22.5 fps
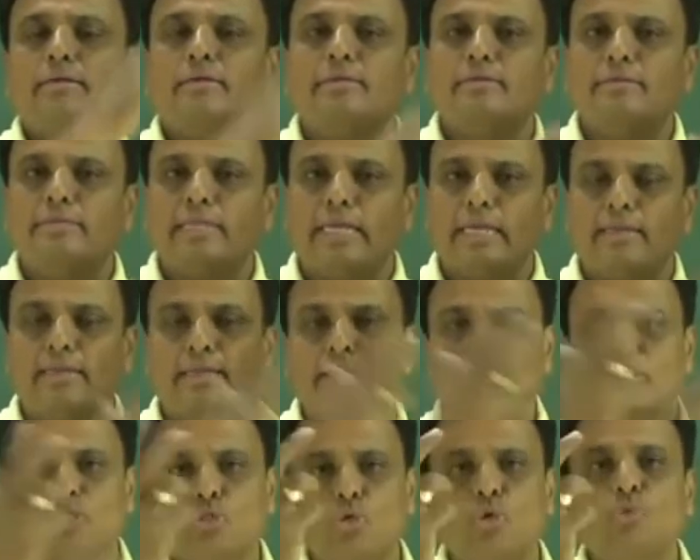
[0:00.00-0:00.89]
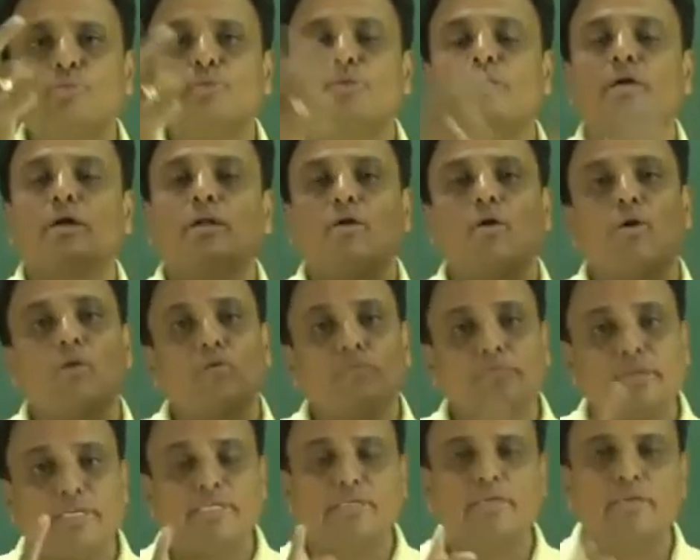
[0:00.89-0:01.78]
then their slopes are
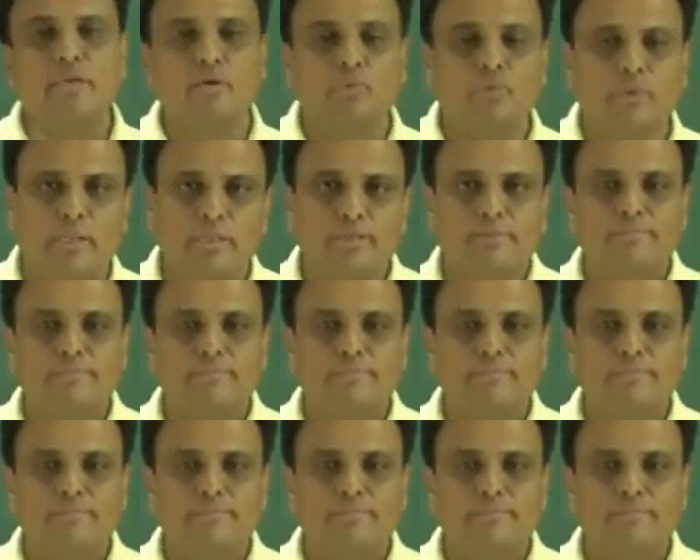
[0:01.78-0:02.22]
always equal.